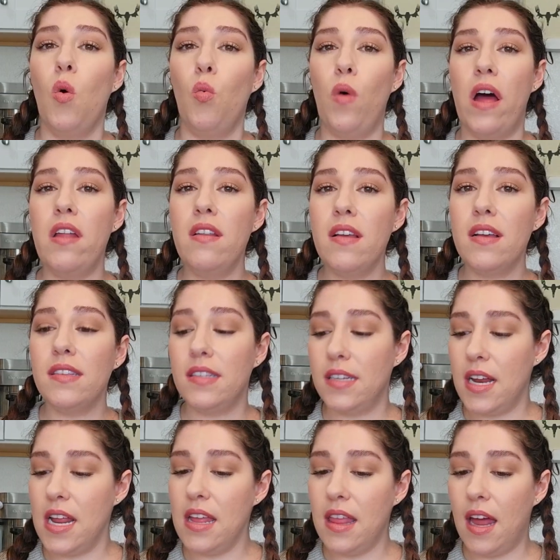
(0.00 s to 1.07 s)
One
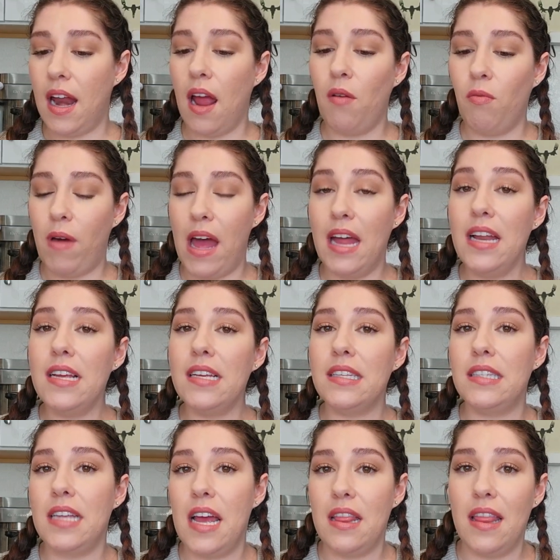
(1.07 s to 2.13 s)
study that I read
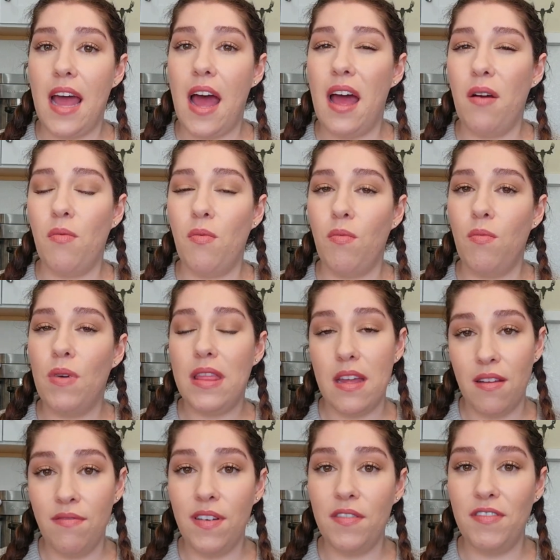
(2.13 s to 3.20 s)
said that
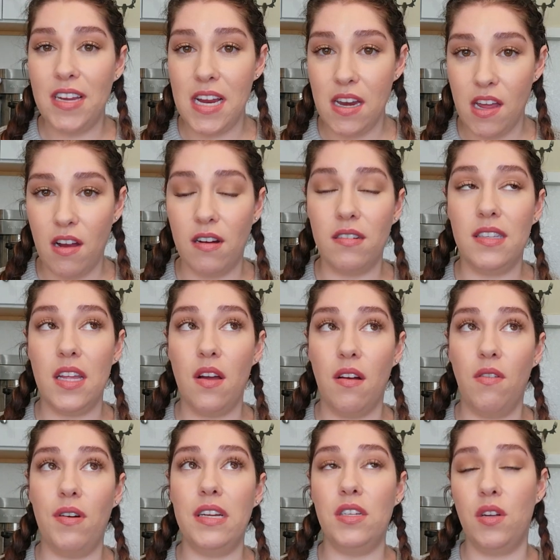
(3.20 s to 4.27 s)
within 15 years, they are
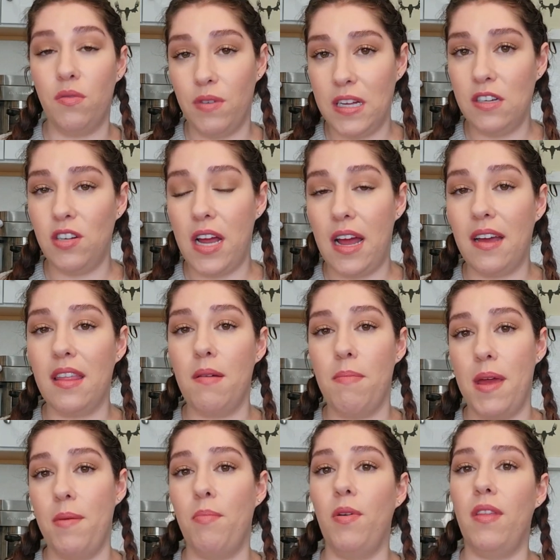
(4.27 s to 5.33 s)
going to recheck the
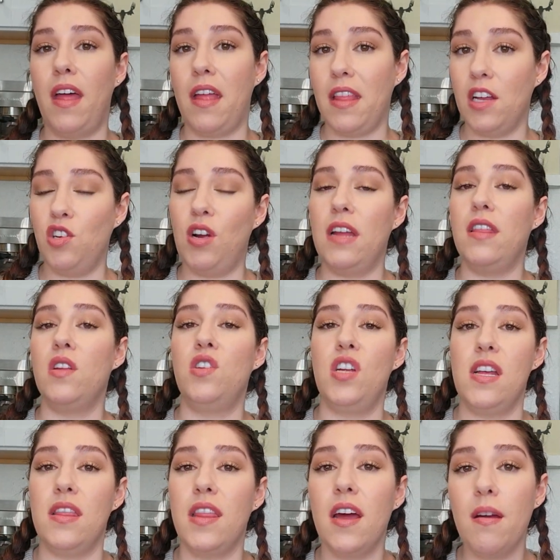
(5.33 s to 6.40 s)
people that they tried the
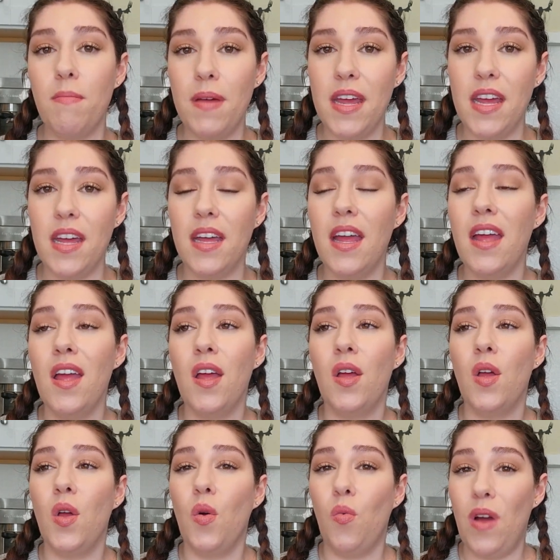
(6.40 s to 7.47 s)
gene therapy
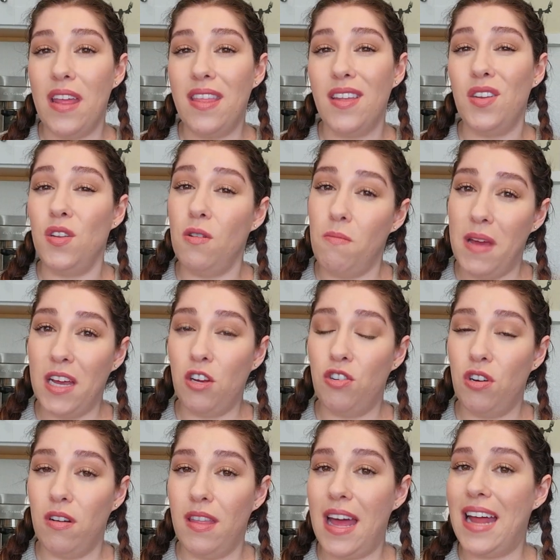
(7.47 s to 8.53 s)
with to make
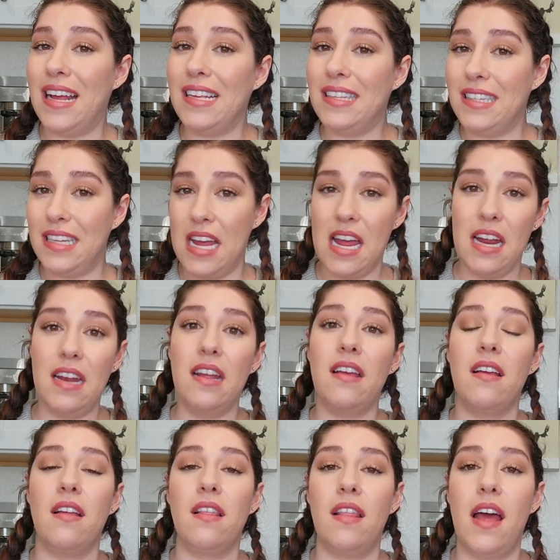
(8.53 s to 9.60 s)
sure
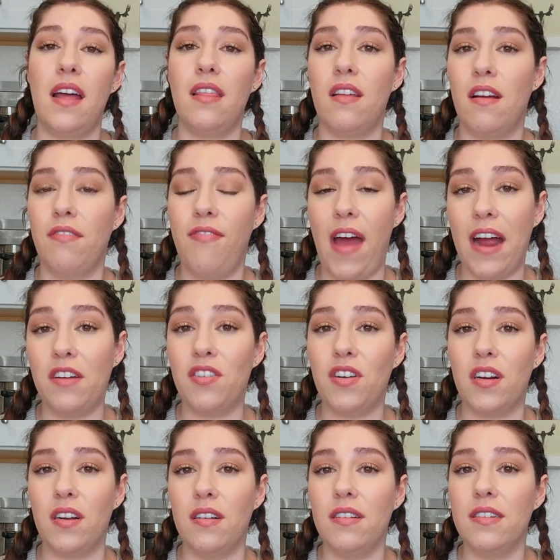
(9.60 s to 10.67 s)
that their
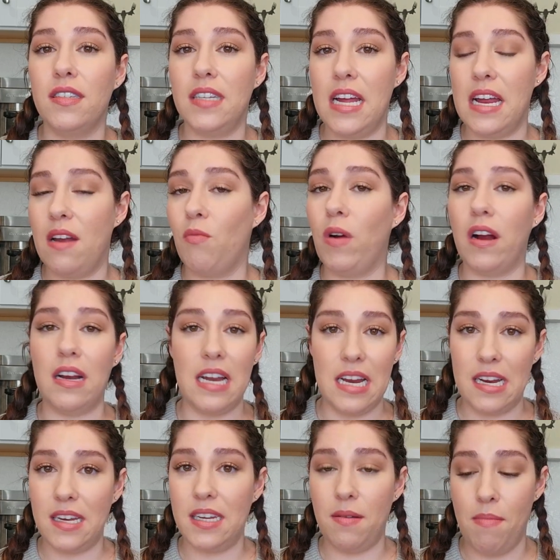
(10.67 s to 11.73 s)
factor stayed where it
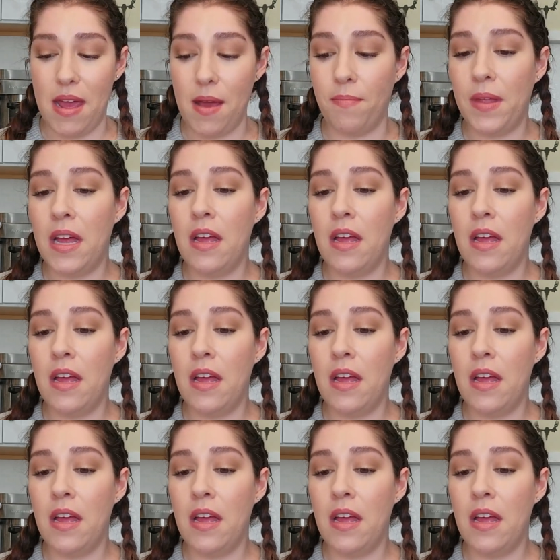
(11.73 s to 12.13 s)
needed to be.